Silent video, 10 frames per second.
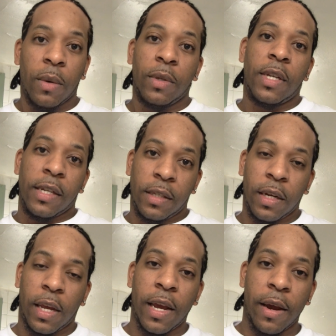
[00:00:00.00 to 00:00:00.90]
Testing
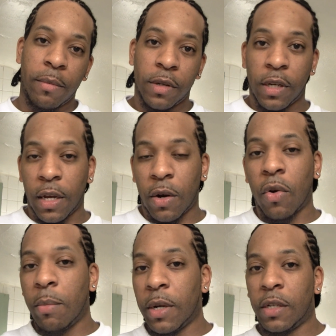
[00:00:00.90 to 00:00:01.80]
the camera, saying a
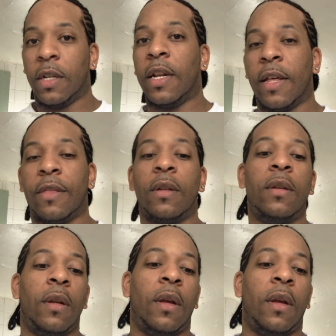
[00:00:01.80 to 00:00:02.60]
whole bunch of nothing.